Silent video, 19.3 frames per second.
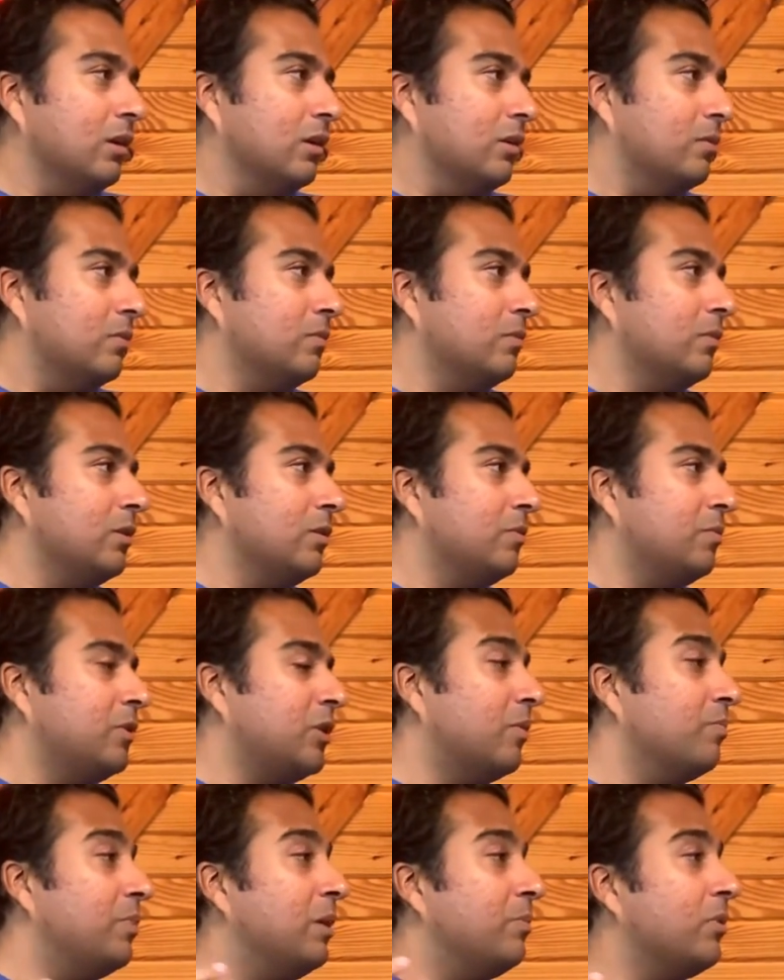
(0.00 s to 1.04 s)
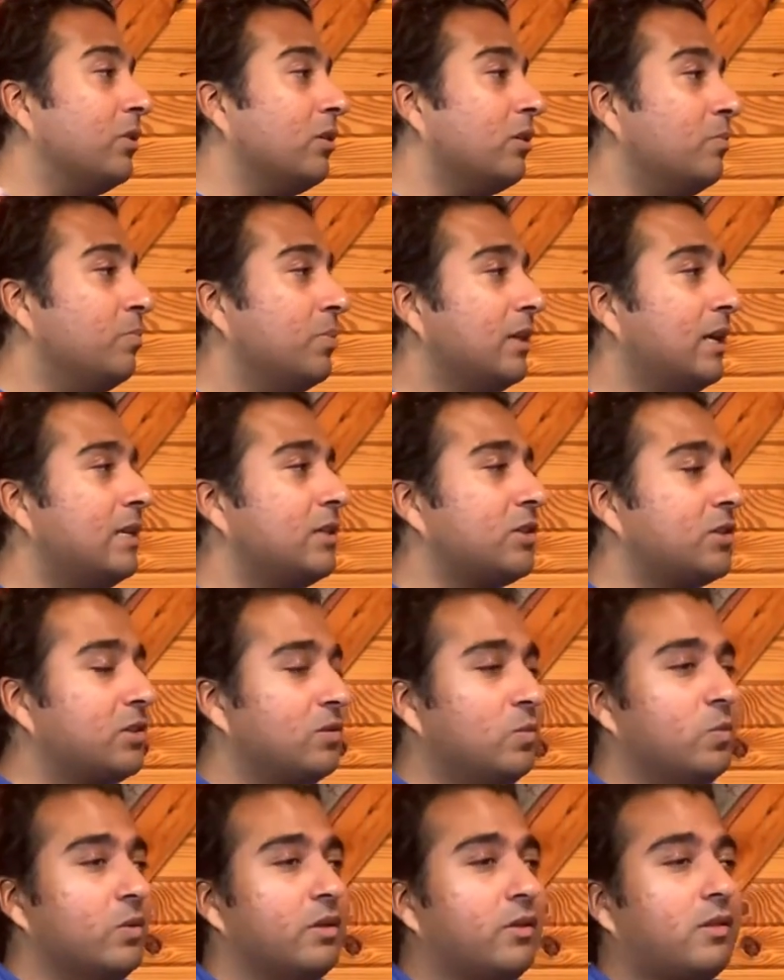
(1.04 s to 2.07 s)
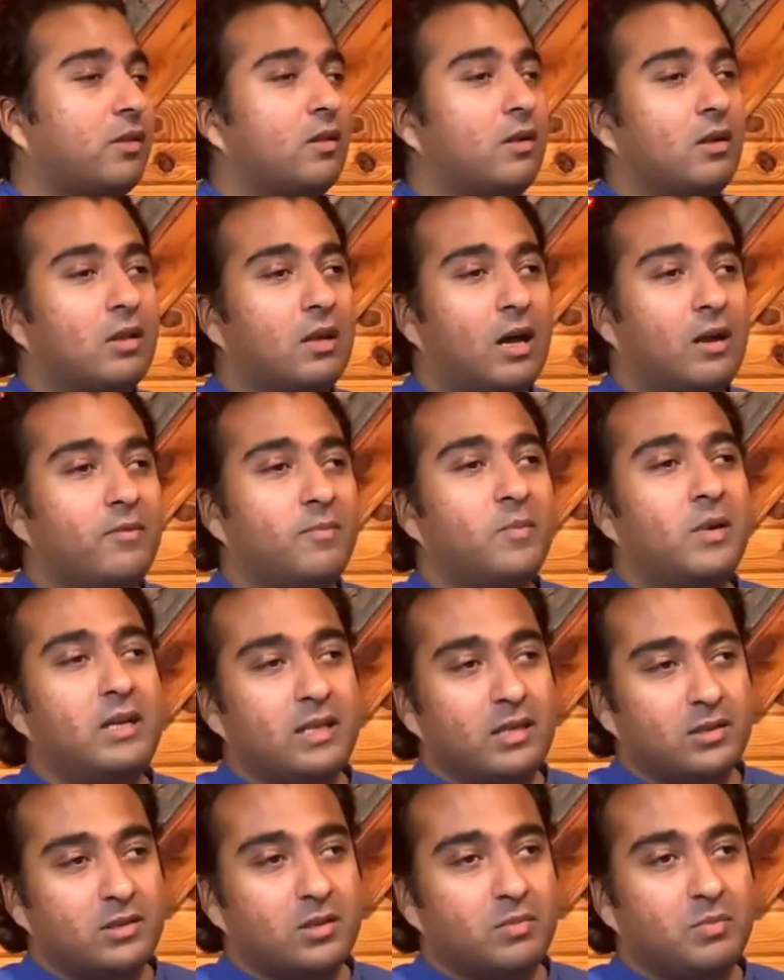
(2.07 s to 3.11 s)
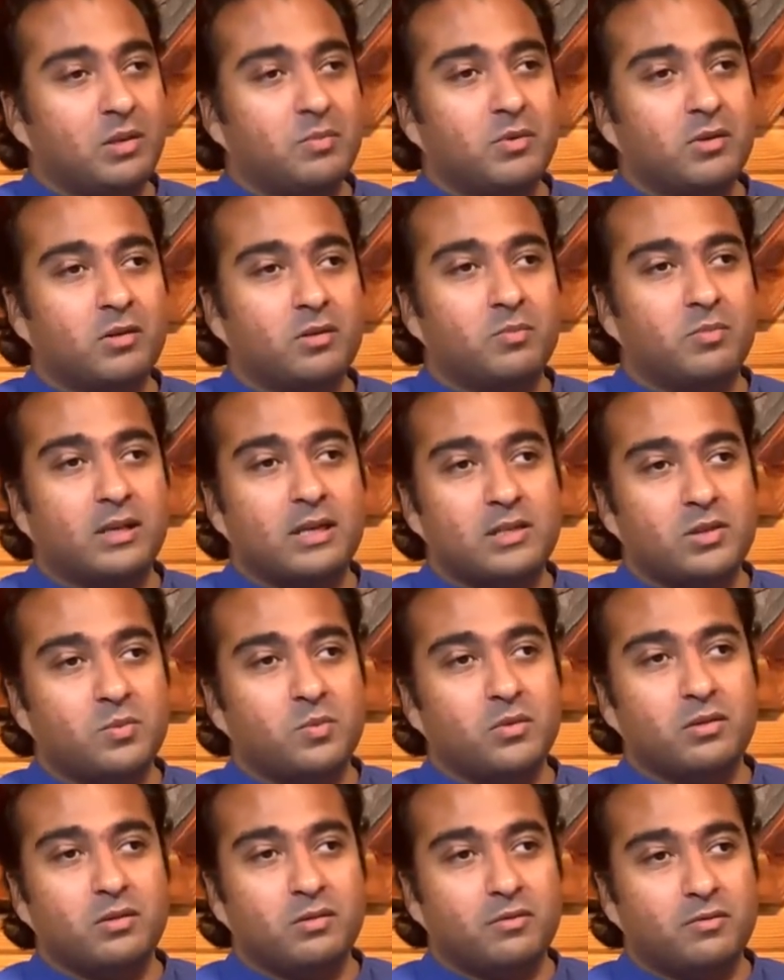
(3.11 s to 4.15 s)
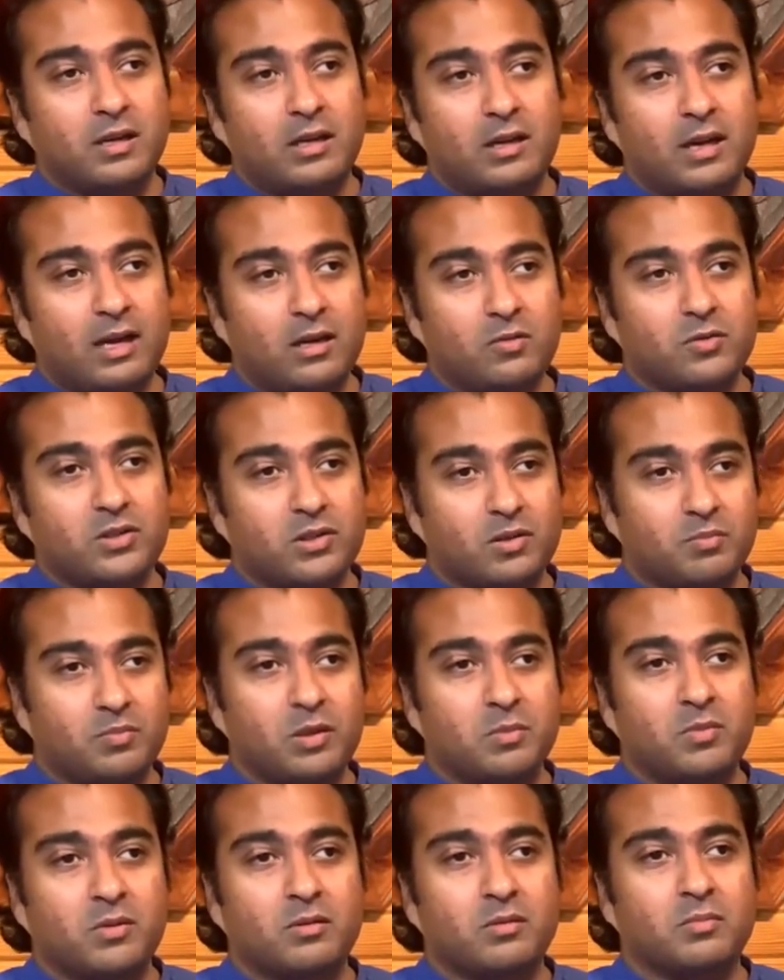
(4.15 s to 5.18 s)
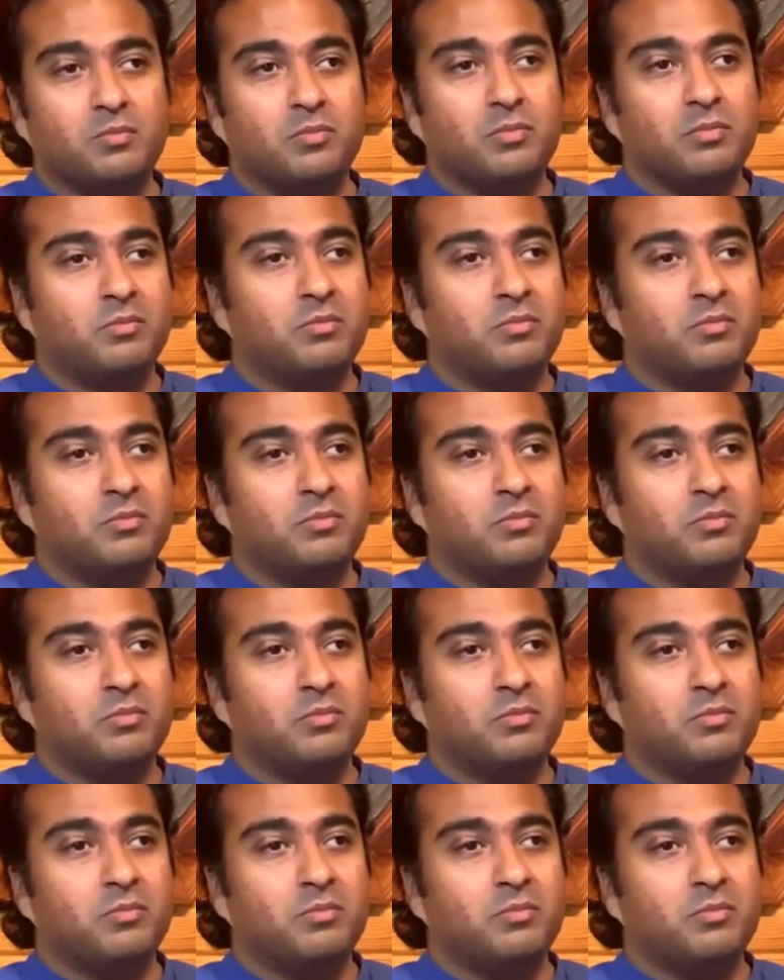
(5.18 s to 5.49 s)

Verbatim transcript: you know, some people are blessed with a lot of money. Some people are blessed with a great house. Some people are